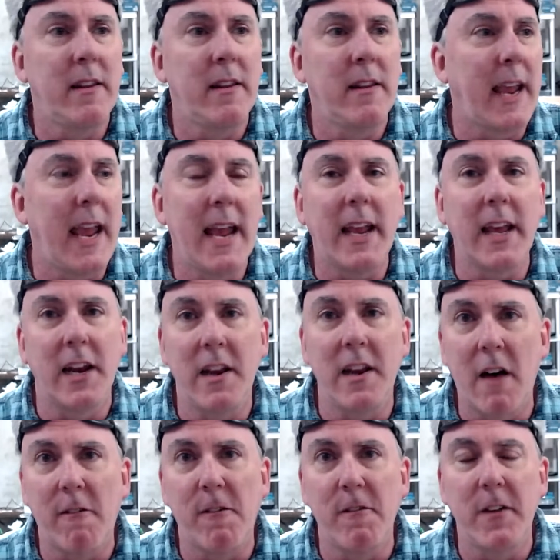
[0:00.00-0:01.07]
They can't get
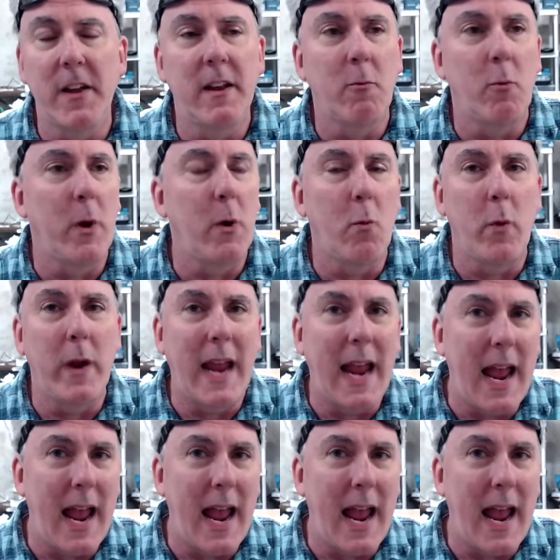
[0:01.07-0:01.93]
enough of it. We